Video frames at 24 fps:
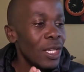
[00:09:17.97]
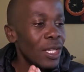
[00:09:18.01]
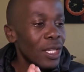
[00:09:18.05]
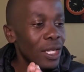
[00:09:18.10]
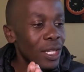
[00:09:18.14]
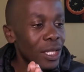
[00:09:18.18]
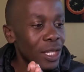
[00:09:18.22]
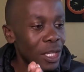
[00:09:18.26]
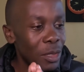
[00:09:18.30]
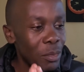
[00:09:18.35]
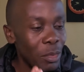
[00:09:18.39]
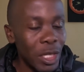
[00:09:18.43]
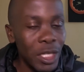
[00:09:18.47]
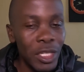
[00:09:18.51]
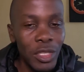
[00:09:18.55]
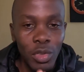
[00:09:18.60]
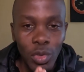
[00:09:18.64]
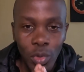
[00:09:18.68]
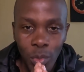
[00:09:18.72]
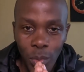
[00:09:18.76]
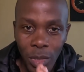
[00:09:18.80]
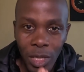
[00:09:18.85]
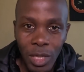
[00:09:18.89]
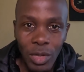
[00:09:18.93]
The money
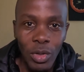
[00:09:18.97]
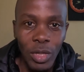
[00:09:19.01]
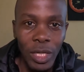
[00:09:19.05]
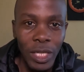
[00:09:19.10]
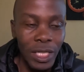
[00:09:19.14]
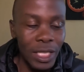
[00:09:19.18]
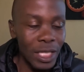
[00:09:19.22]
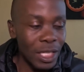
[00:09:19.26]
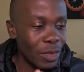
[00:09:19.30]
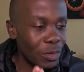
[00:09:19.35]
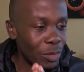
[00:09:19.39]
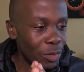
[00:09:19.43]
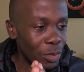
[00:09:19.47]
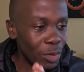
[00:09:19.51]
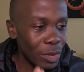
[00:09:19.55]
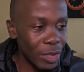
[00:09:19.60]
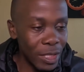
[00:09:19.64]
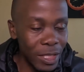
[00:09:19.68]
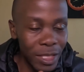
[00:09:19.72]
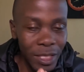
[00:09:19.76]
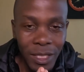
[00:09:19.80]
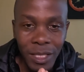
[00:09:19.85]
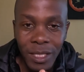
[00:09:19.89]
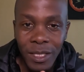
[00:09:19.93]
should be allocated for
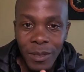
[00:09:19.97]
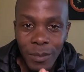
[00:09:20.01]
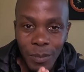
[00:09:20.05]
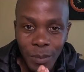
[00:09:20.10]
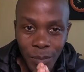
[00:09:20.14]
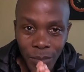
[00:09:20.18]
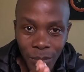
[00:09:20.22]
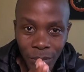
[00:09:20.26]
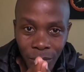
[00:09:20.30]
this